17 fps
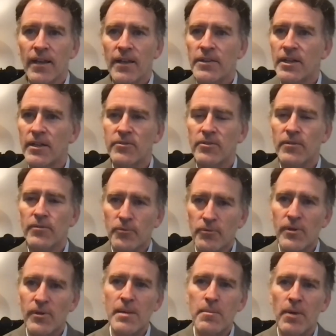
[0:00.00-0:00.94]
There's a
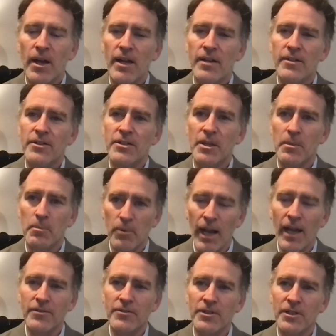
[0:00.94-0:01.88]
Fremont,
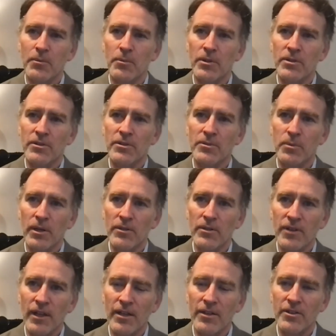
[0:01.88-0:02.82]
Nebraska, which is where
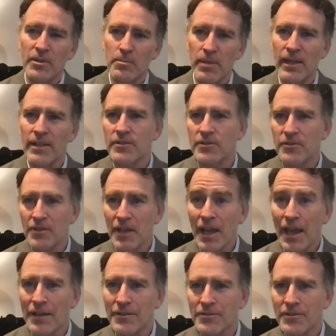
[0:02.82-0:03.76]
Senator Ben
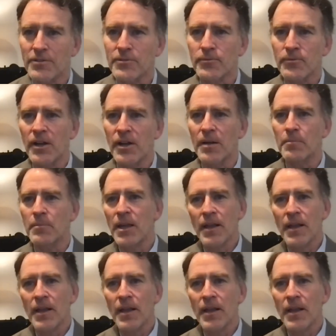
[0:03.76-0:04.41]
Sasse is from.